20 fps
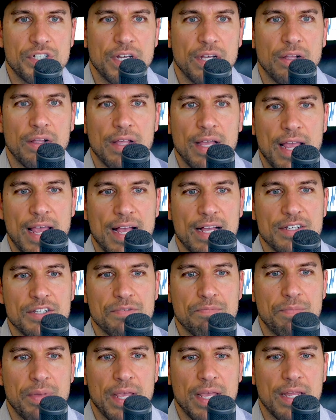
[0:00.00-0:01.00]
has
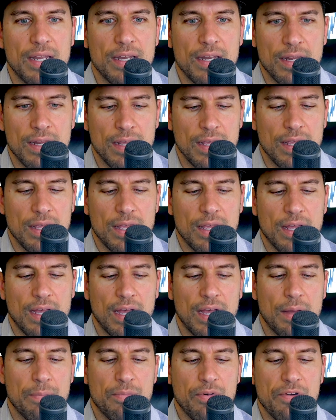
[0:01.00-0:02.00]
been
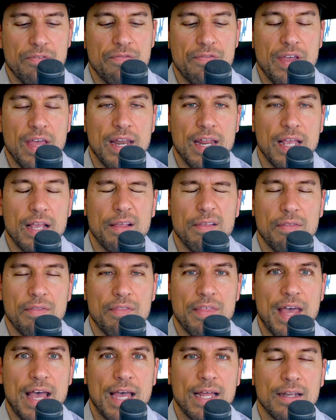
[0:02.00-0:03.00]
preventing
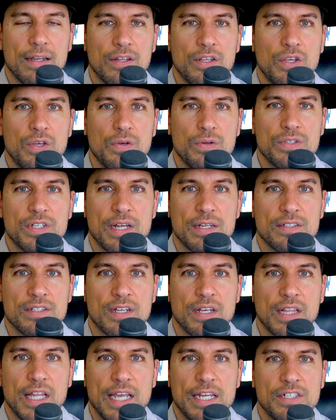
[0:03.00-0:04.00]
that huge
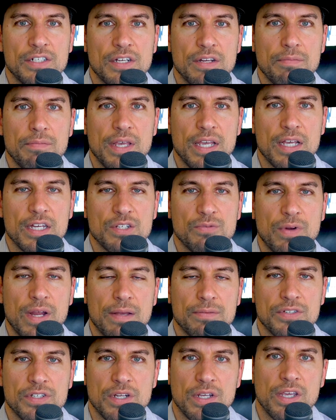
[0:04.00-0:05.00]
escalation because we
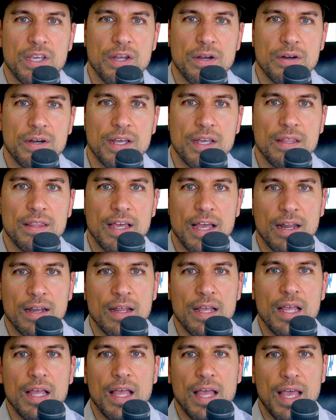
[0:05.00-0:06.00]
have security that,
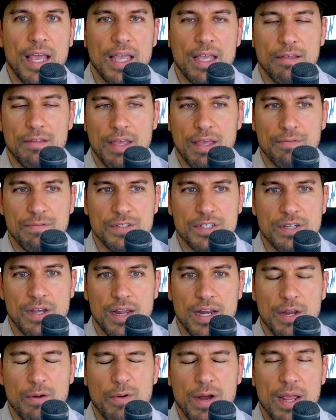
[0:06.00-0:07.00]
hey, if
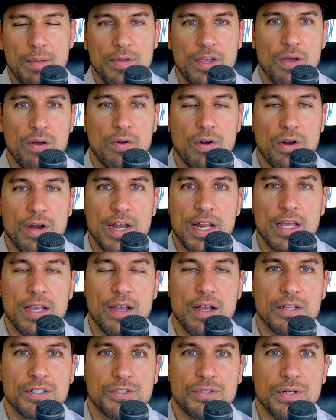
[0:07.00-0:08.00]
Saudi Arabia or any
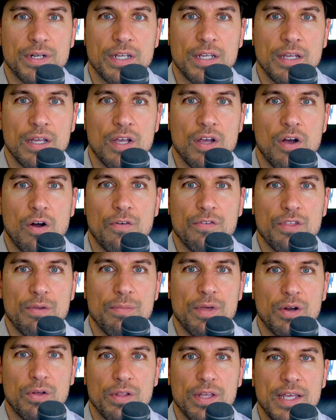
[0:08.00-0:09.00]
country over the
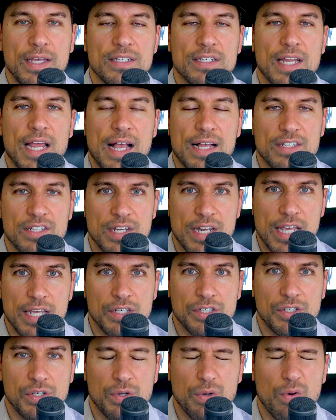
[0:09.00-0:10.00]
Middle East has an
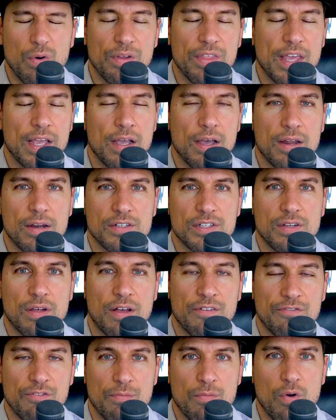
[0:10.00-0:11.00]
issue or they cut us
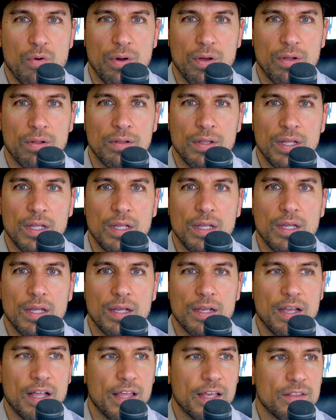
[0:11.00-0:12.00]
off from oil,
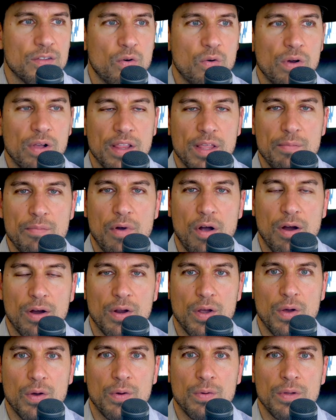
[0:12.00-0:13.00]
kind of like the oil
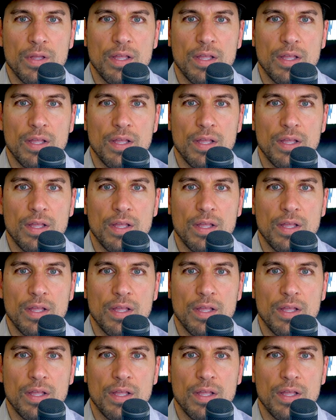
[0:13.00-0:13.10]
embargo